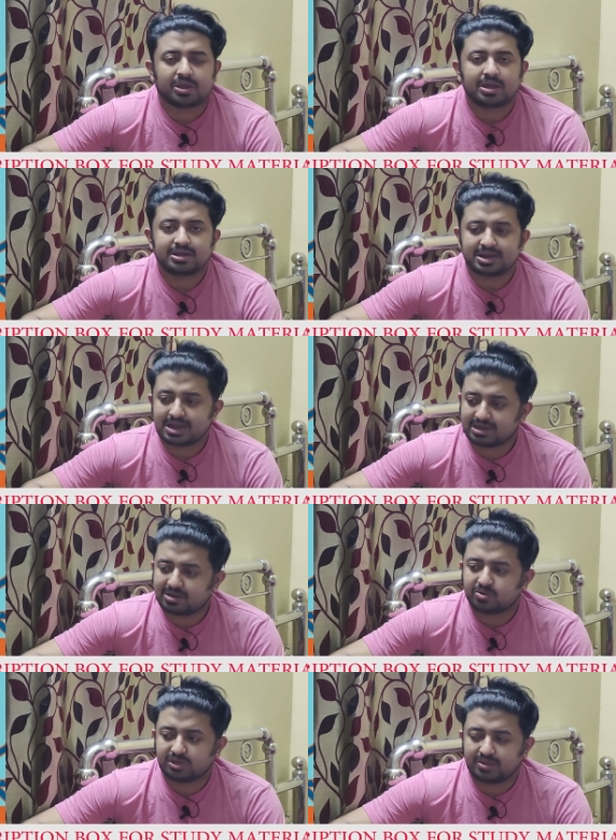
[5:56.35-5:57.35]
Okay,
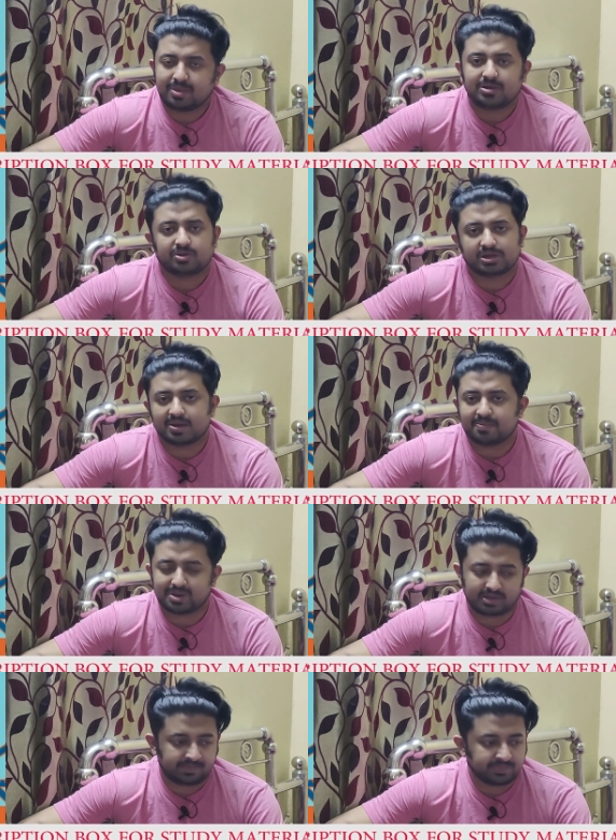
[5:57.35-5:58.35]
directly to the email to the
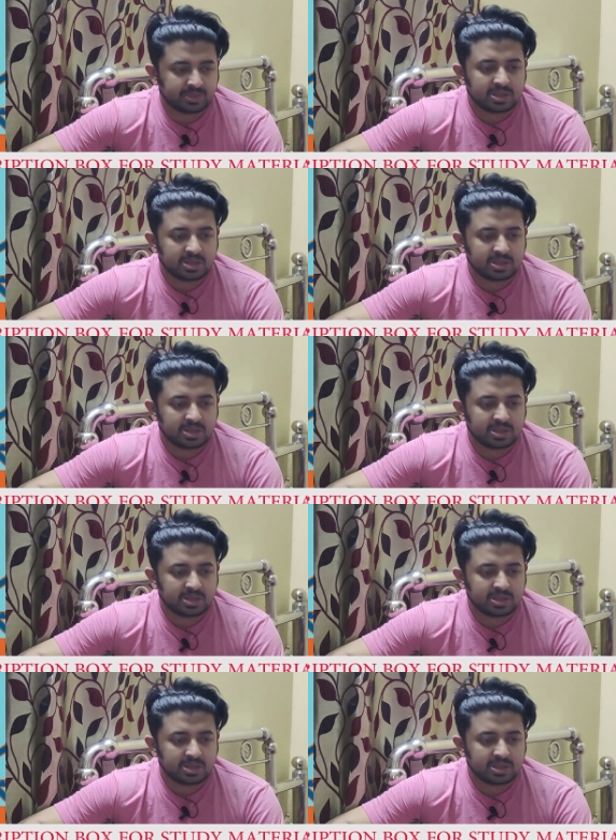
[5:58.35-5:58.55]
company.